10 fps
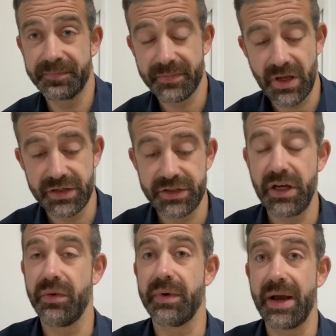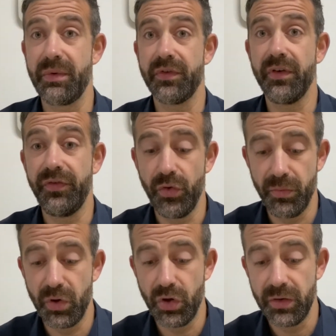So now we've got 4
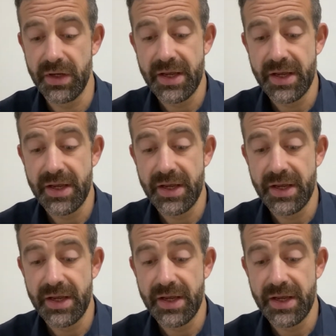more.